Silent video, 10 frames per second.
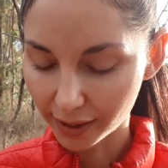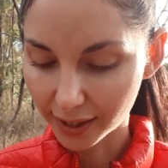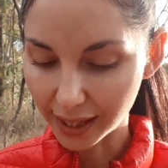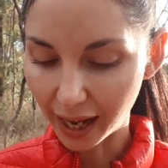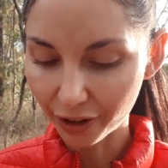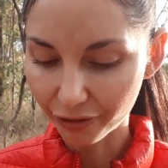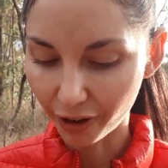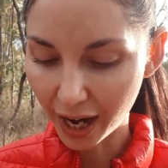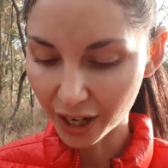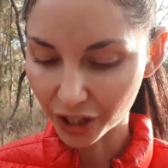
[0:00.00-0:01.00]
start
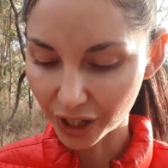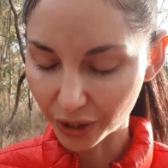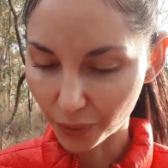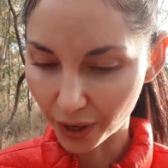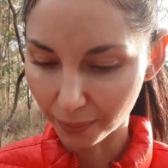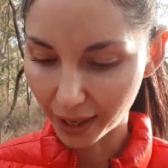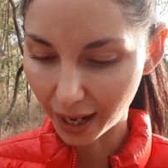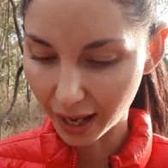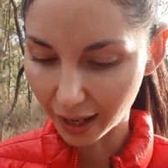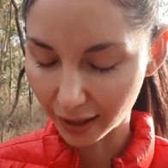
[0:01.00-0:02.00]
afresh is what I'm
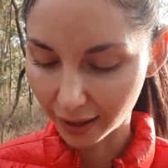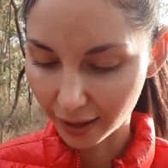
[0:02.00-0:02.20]
getting.